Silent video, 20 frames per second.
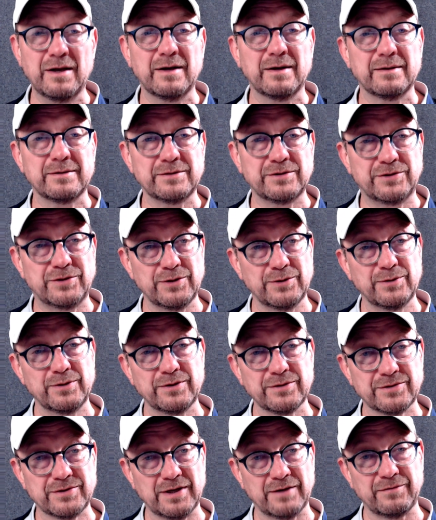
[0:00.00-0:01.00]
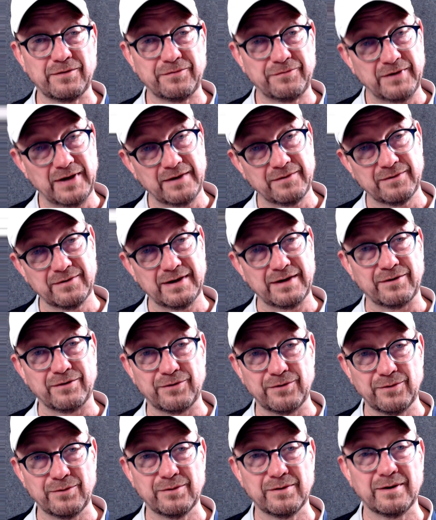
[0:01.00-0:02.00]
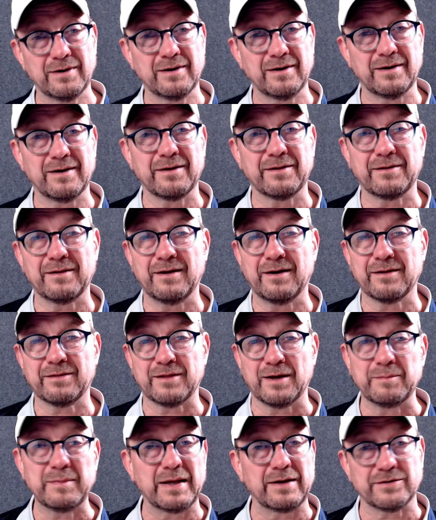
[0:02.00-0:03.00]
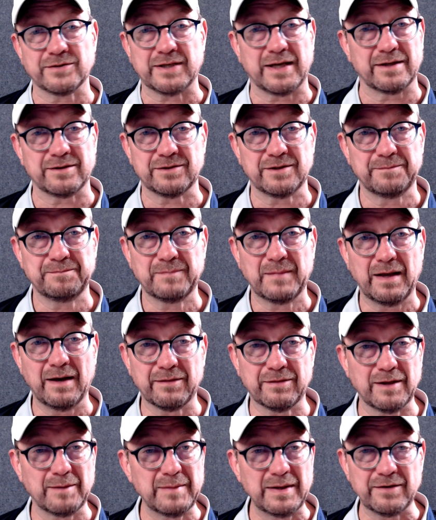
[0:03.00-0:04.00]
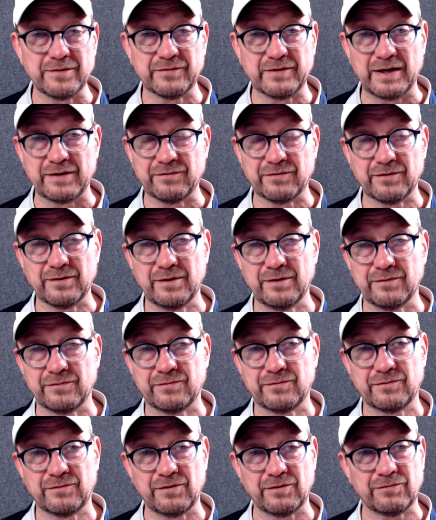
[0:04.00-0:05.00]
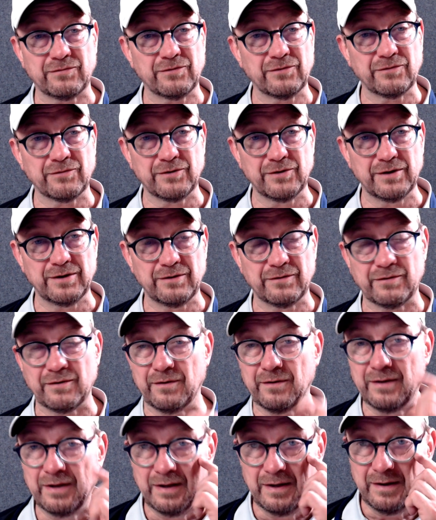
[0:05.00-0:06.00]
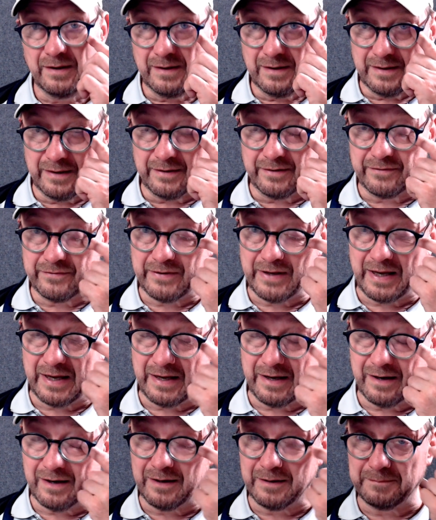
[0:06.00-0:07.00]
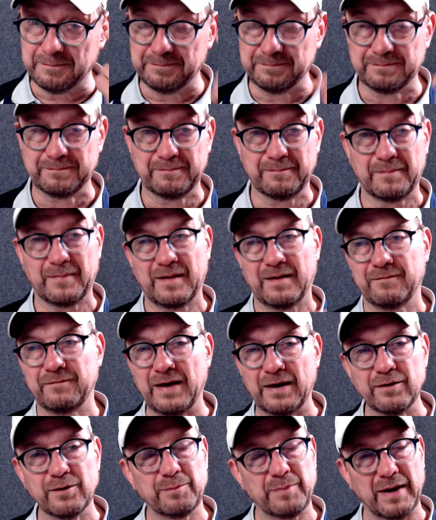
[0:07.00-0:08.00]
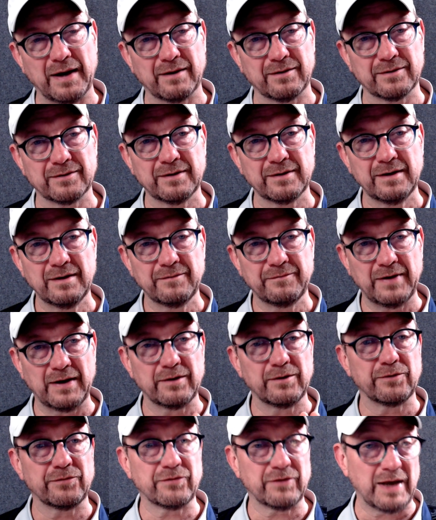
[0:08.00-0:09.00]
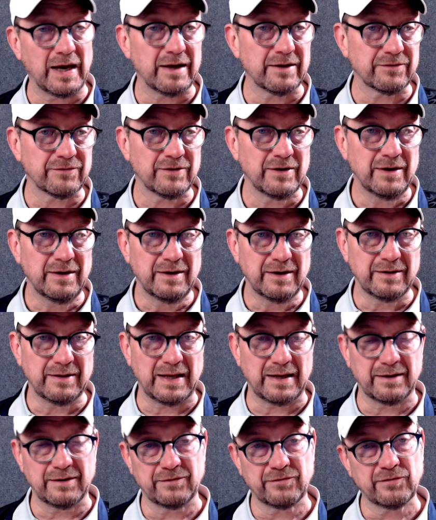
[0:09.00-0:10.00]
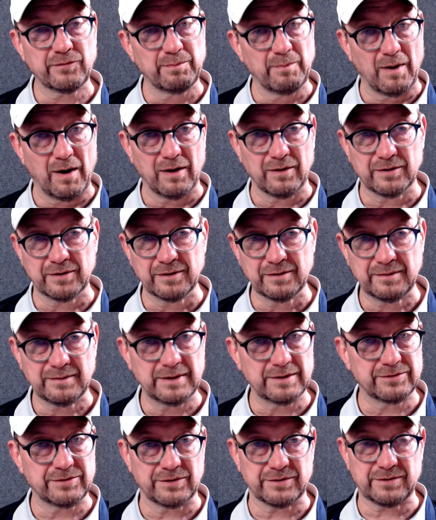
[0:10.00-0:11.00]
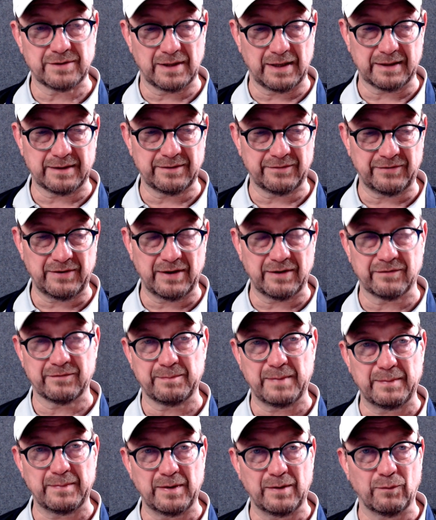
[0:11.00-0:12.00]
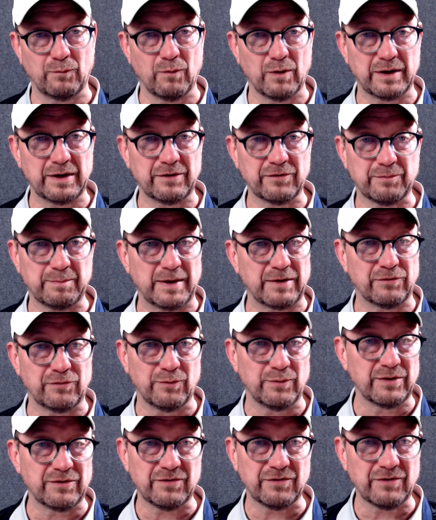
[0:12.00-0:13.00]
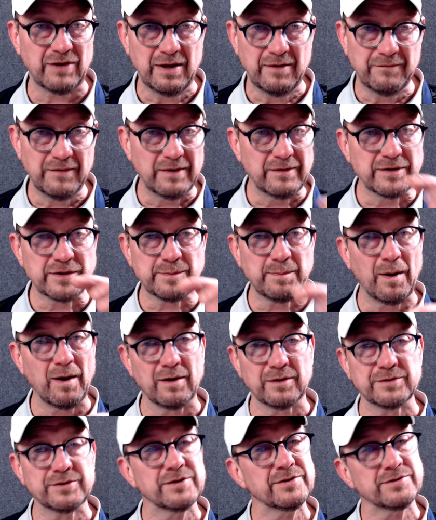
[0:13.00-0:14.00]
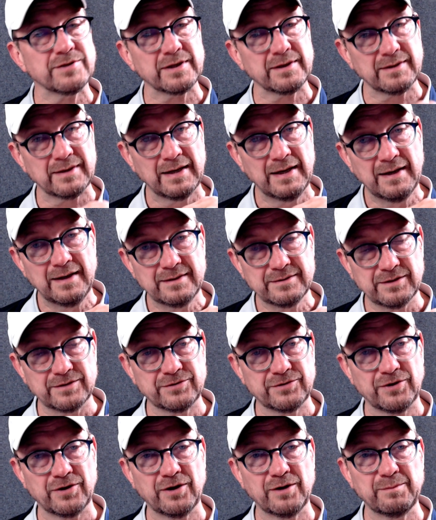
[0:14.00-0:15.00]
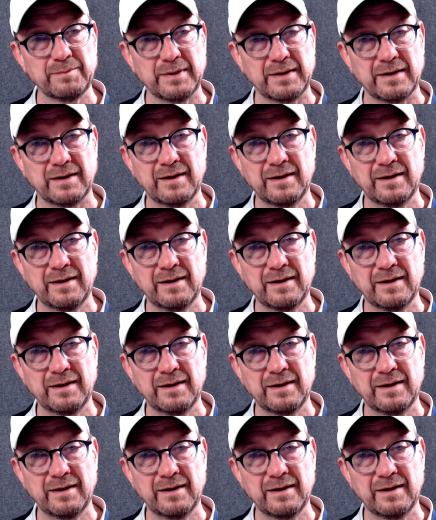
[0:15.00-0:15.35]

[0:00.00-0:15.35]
do yourself a favor and do a thumbnail sketch. A thumbnail sketch is just as good as a value pattern, value sketch, in that it's smaller. It's just like it says, maybe 1 inch by 2 inches, very small, just to determine